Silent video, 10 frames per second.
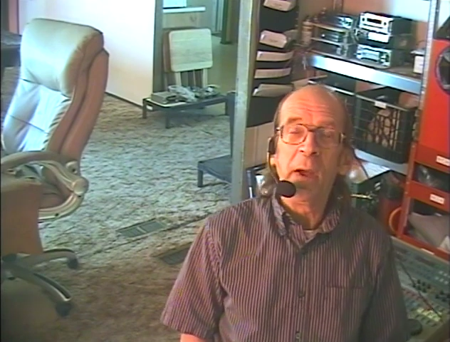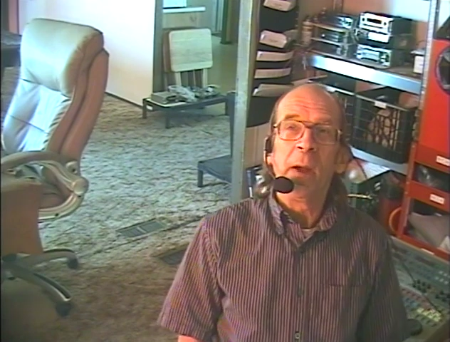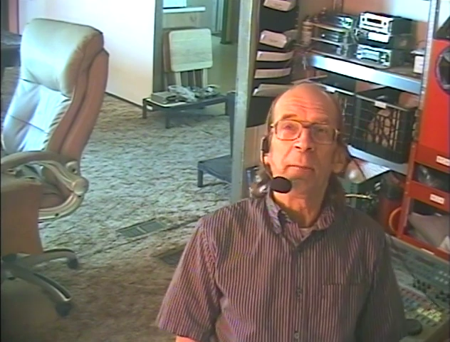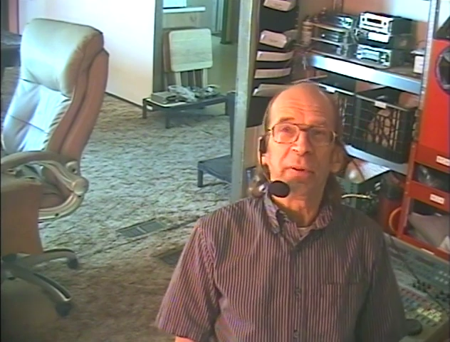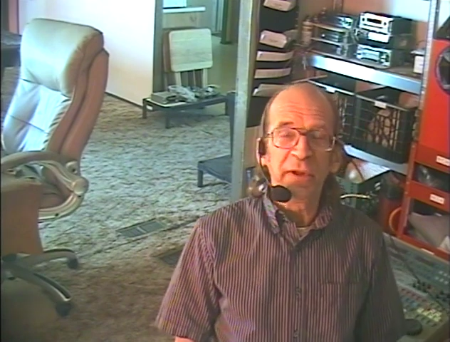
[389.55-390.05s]

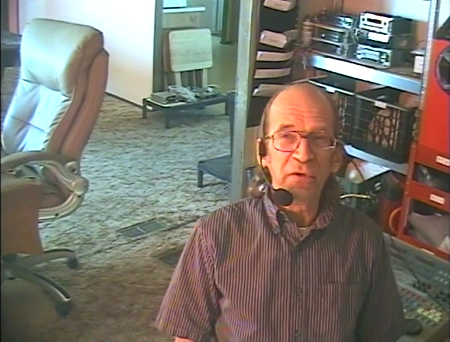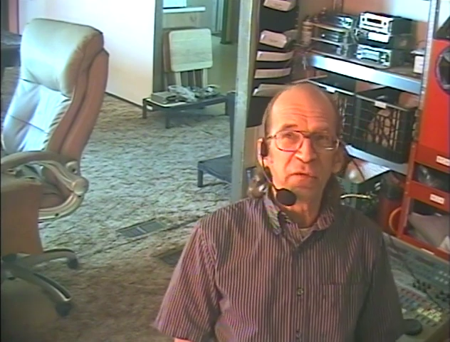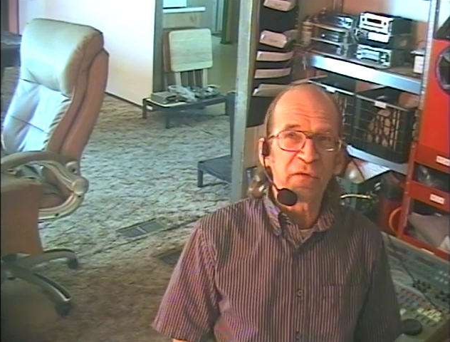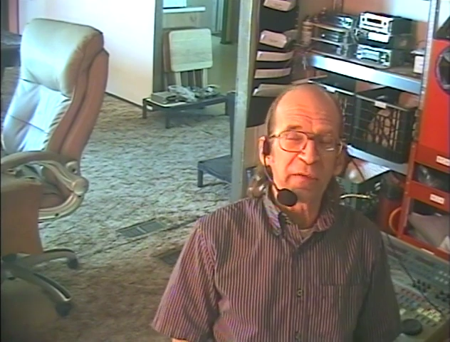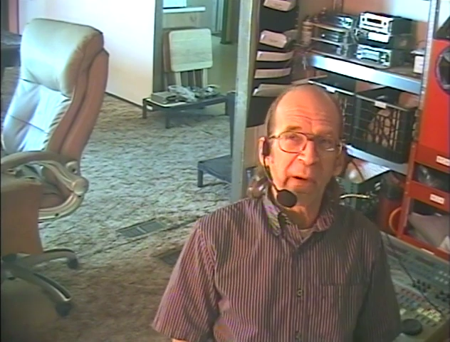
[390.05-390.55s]
Please
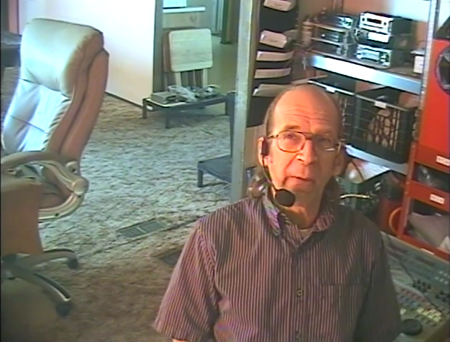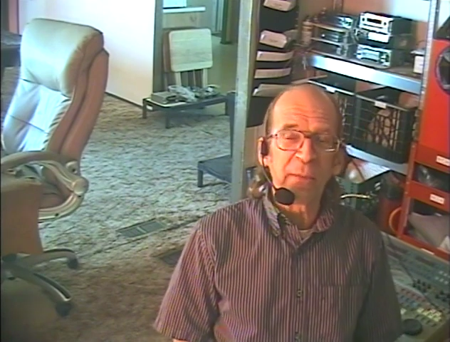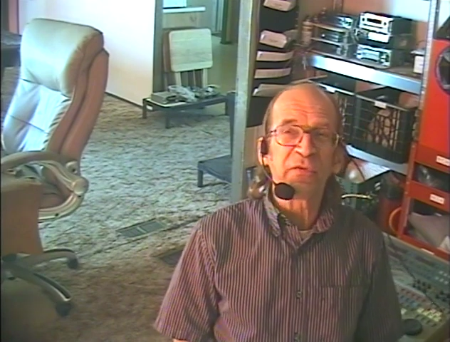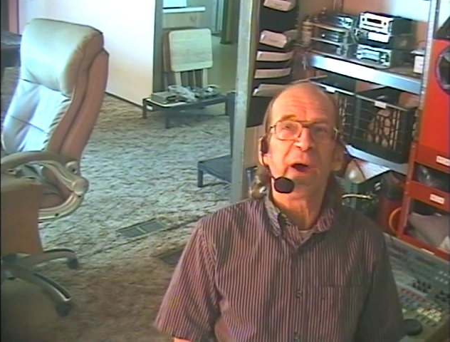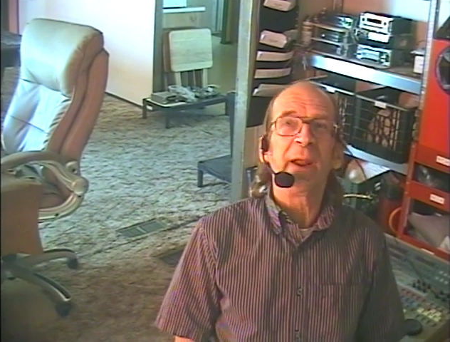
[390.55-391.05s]
visit my
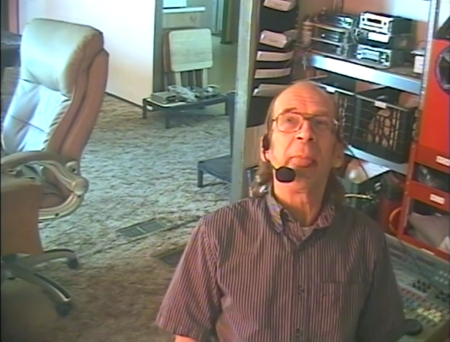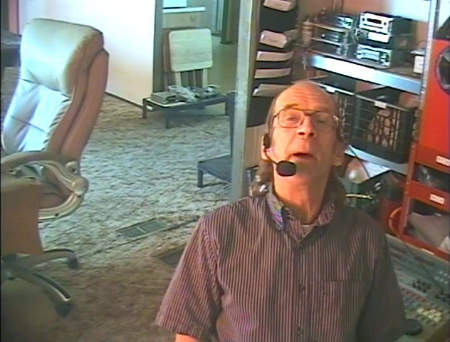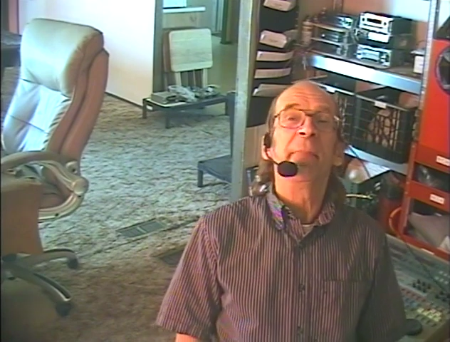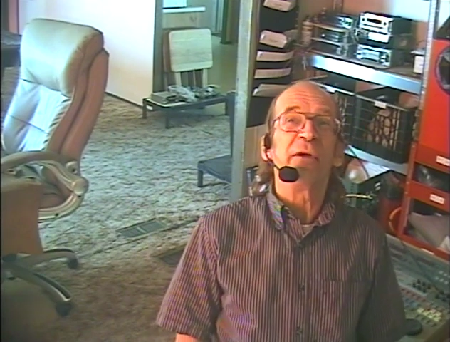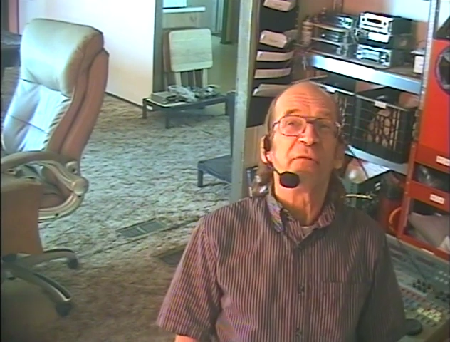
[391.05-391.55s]
website
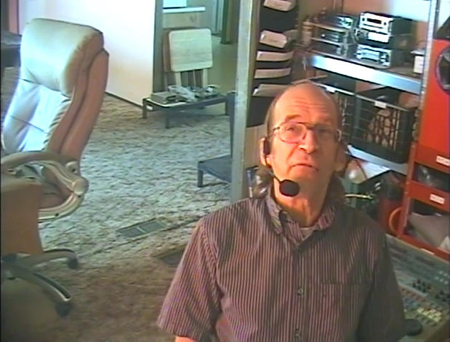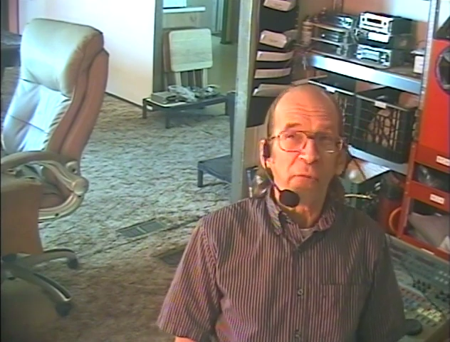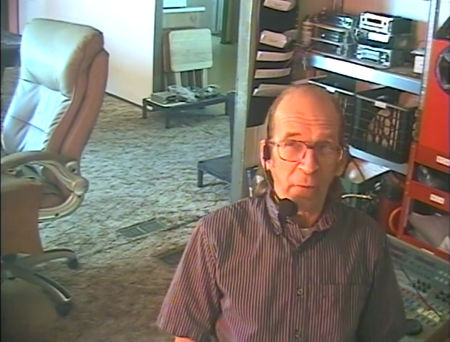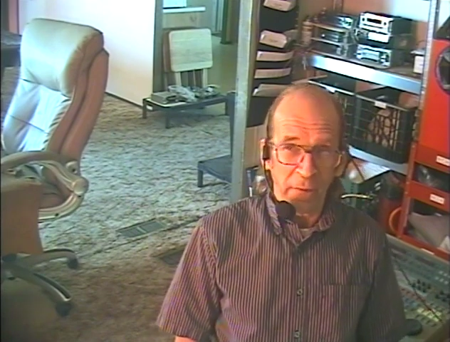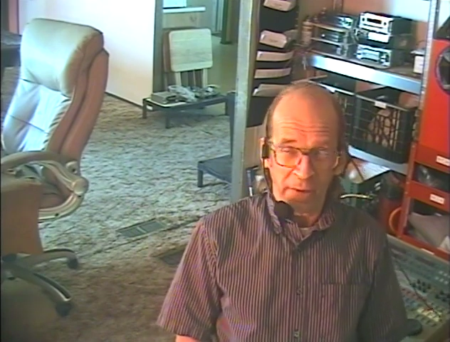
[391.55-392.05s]

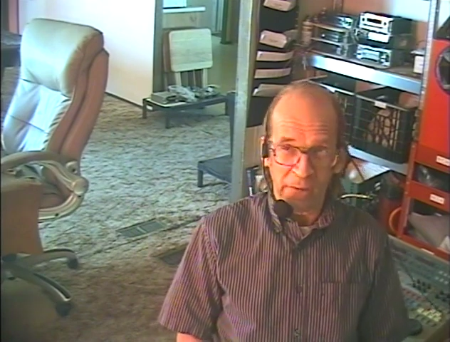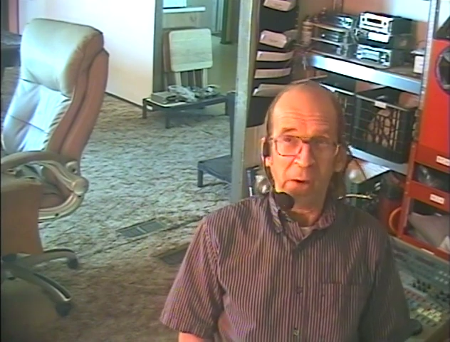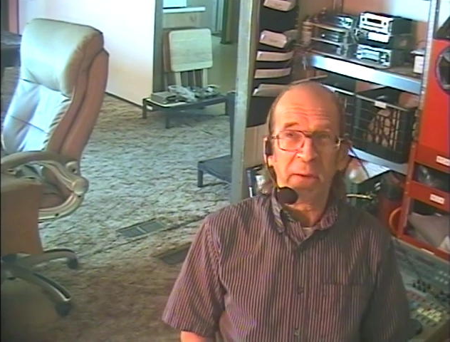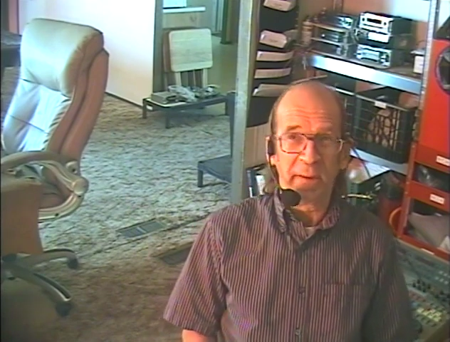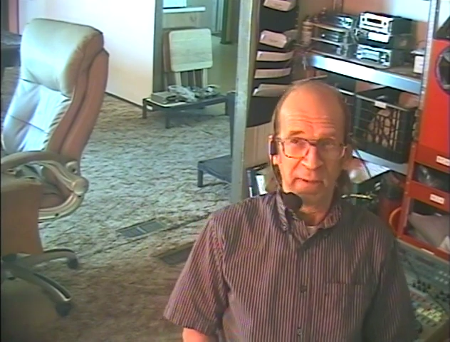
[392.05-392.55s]
before
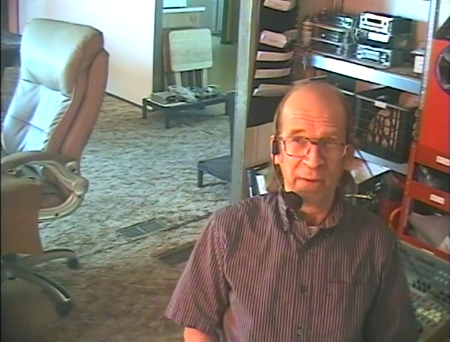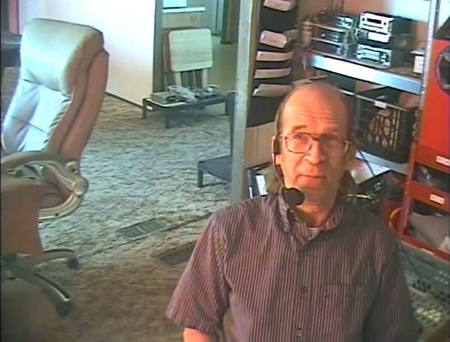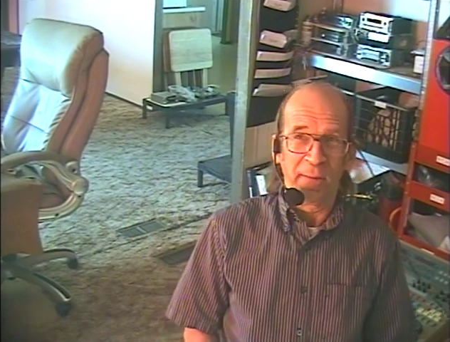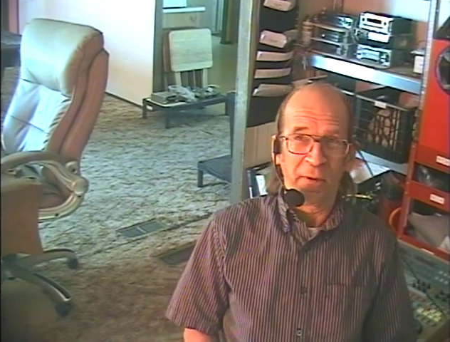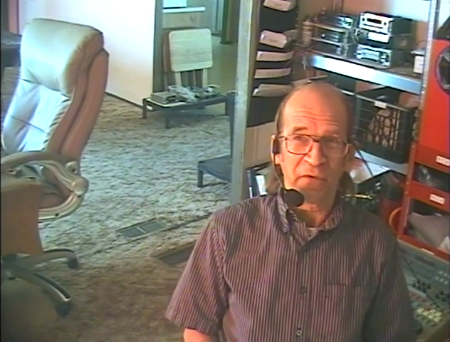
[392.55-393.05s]
calling me with a
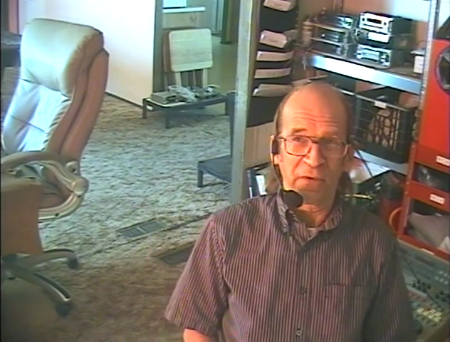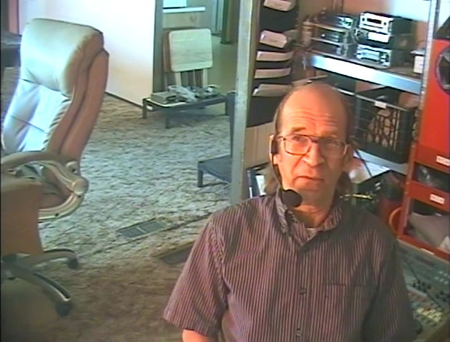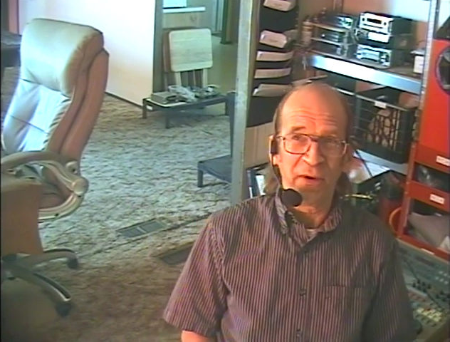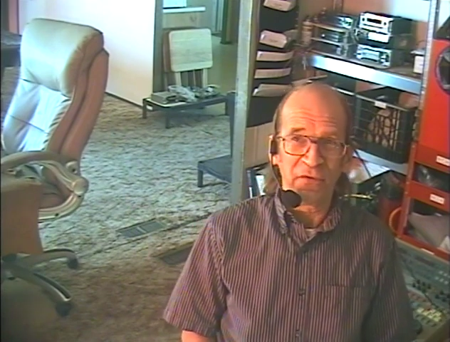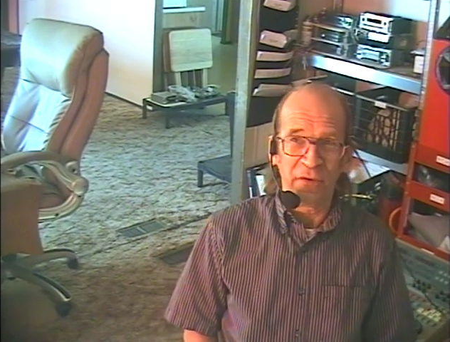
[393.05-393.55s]
bunch of
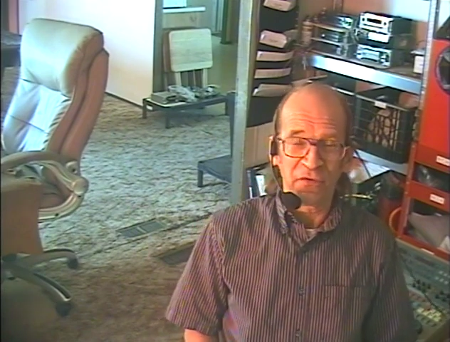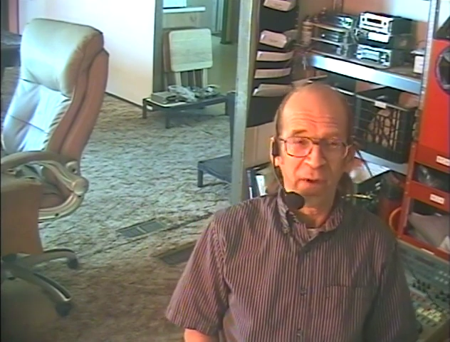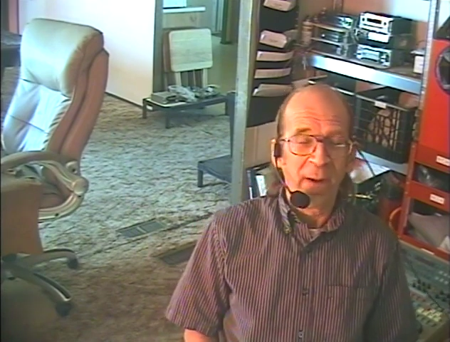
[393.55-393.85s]
questions.